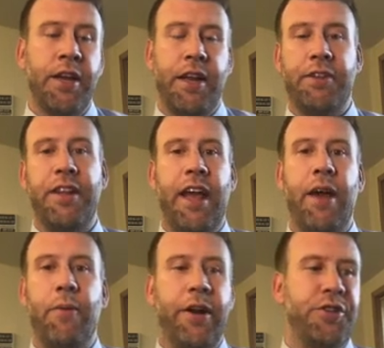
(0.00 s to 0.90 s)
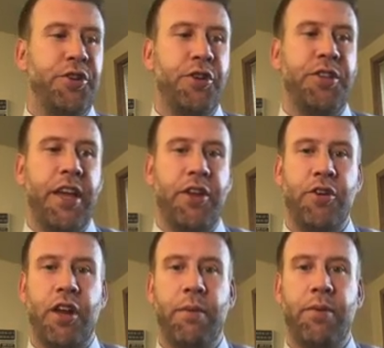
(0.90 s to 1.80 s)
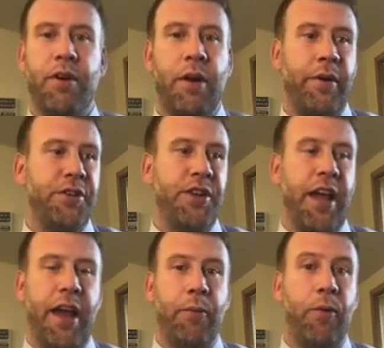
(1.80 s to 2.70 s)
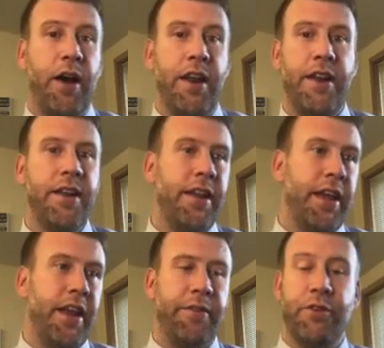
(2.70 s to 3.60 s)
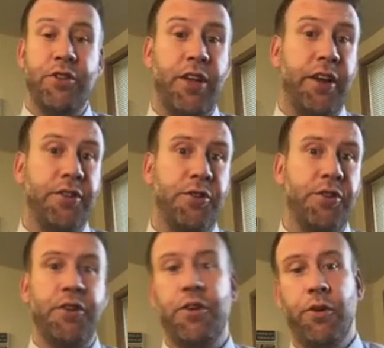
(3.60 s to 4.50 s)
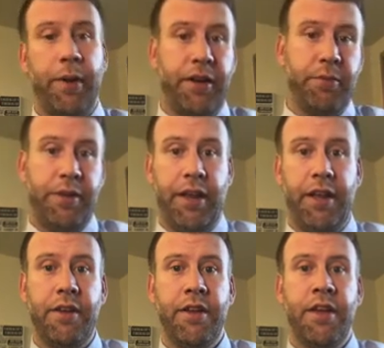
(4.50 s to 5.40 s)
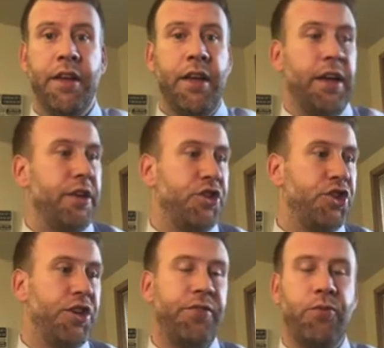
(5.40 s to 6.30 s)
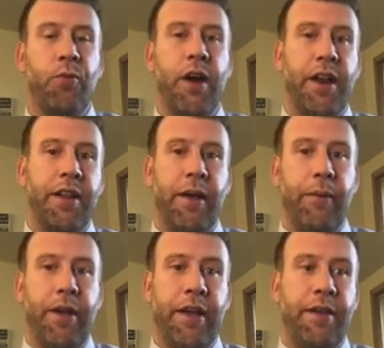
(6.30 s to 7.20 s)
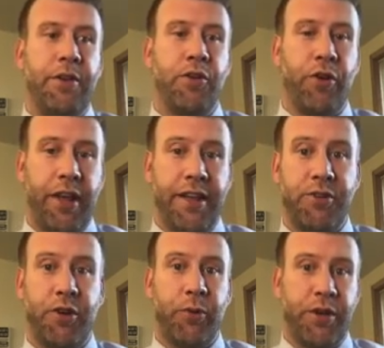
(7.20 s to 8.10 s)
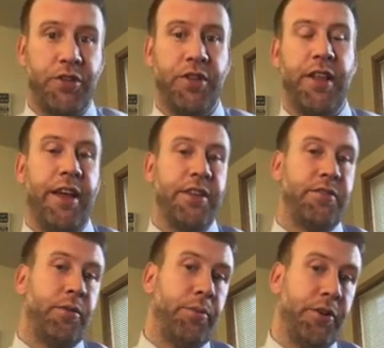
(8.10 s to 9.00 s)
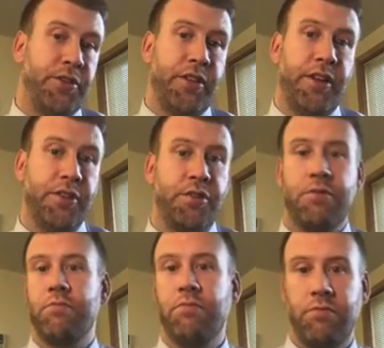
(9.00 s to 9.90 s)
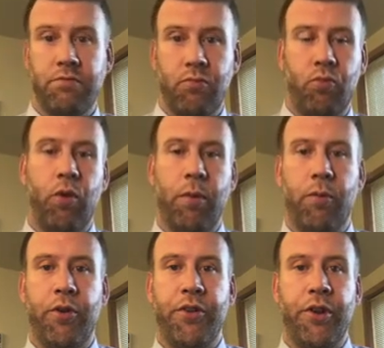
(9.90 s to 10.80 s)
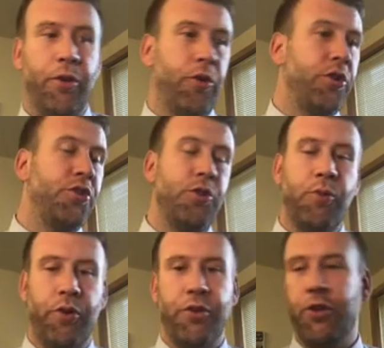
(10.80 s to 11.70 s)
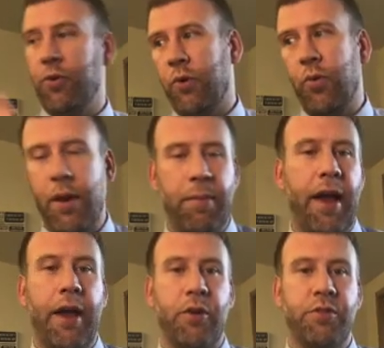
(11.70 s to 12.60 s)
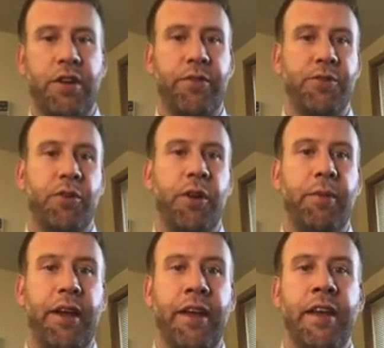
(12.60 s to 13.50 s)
now today I want you to take your number, I want you to add 1, and if there's not a student, you go back to the beginning. Shift 1, that way you're going to answer a question that is from the person that is 1 more than you, or 2 more than you, or 1 back, whichever it's going to be.